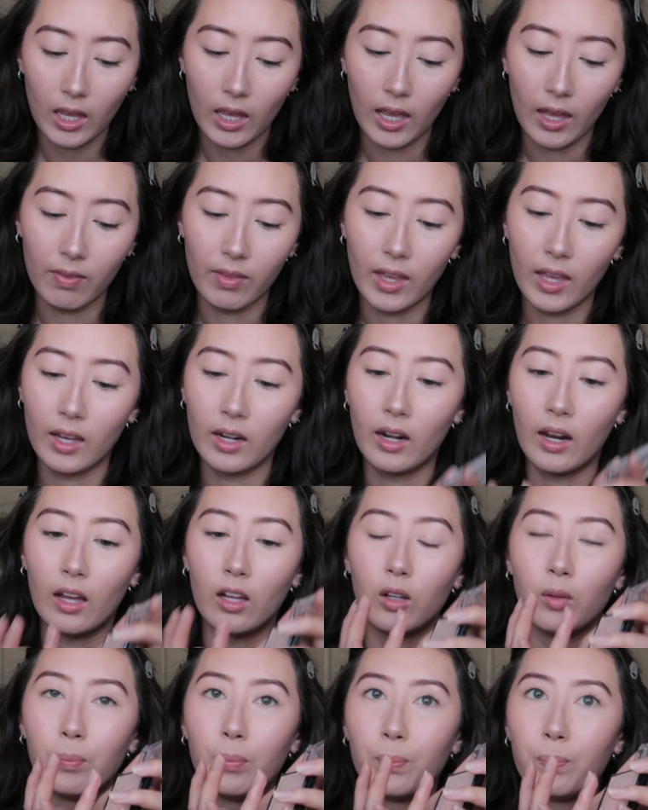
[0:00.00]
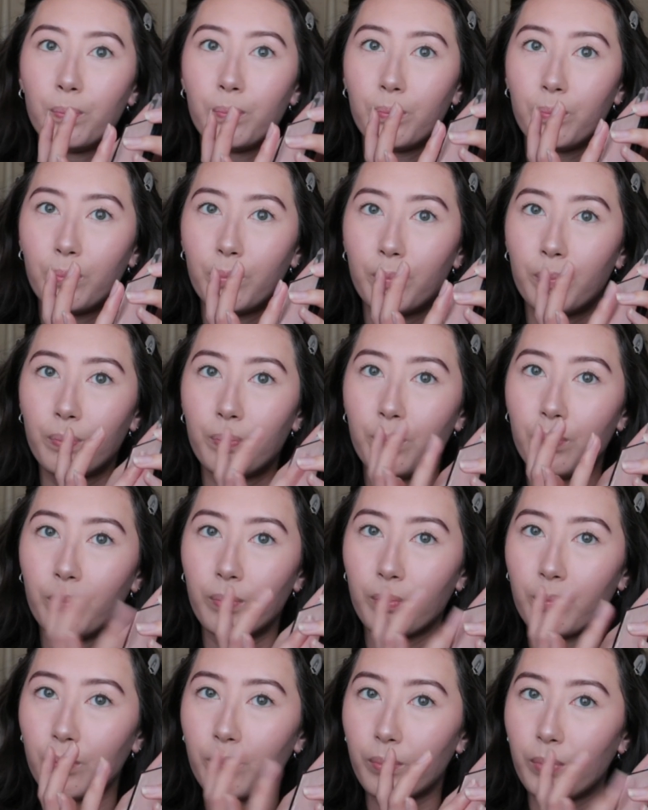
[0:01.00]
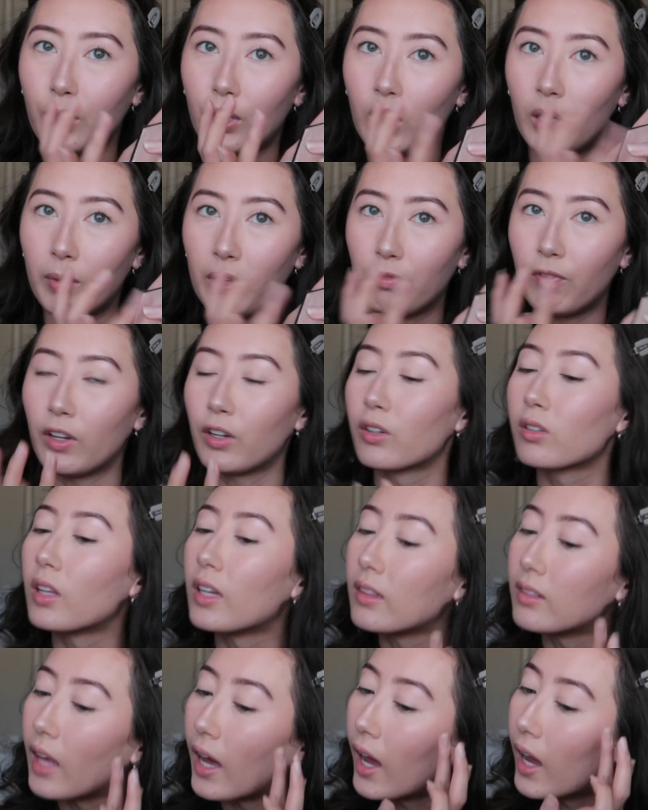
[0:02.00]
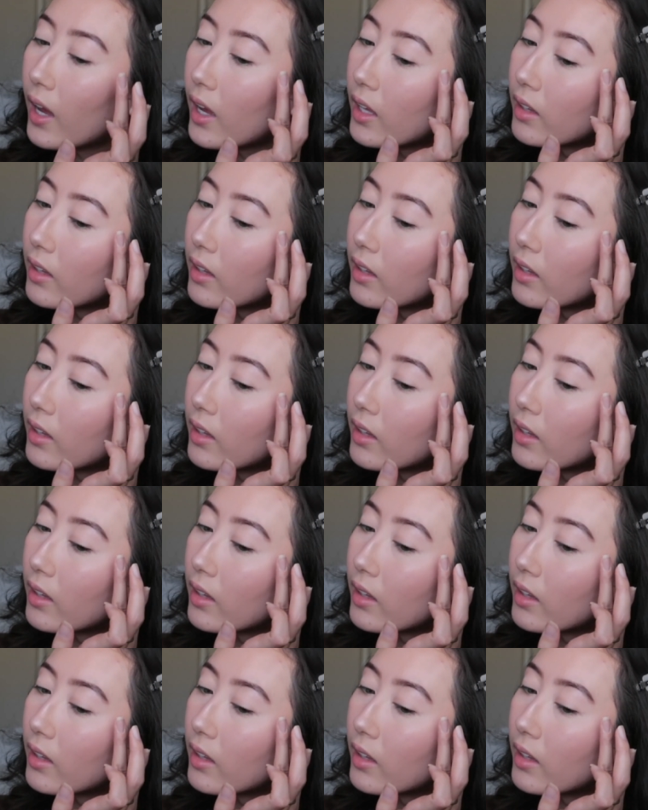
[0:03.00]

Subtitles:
And then I'll put it on my finger like that,